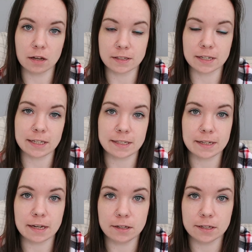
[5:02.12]
last at least
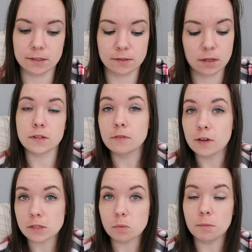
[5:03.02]
10 years. So the
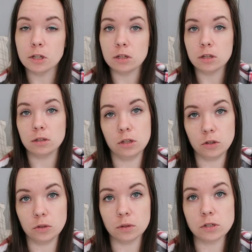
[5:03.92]
first woman
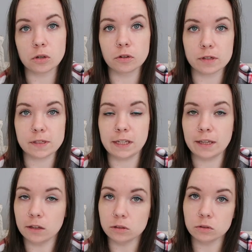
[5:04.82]
who John Christie
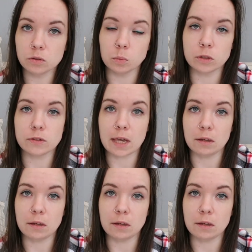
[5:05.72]
killed was